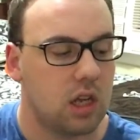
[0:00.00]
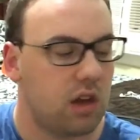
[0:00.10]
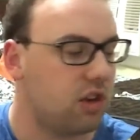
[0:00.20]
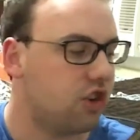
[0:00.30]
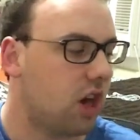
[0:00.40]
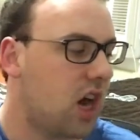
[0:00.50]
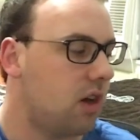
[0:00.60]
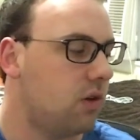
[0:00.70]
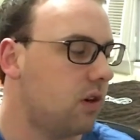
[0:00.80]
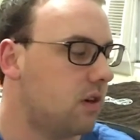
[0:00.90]
a
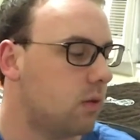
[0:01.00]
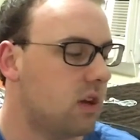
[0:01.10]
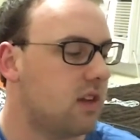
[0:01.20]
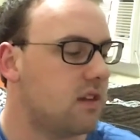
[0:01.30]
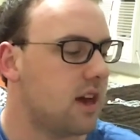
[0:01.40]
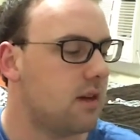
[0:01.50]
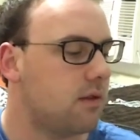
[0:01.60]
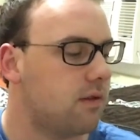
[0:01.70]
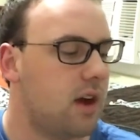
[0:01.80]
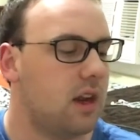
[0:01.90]
child as well as an adult,
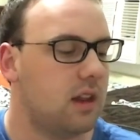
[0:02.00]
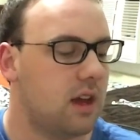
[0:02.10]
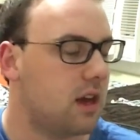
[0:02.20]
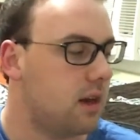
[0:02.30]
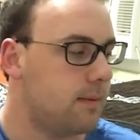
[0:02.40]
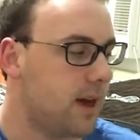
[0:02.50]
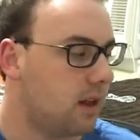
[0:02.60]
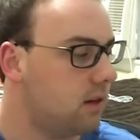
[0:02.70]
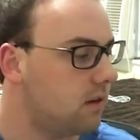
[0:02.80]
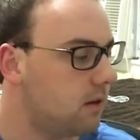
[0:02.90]
finding that kind of
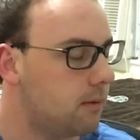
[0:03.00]
balance.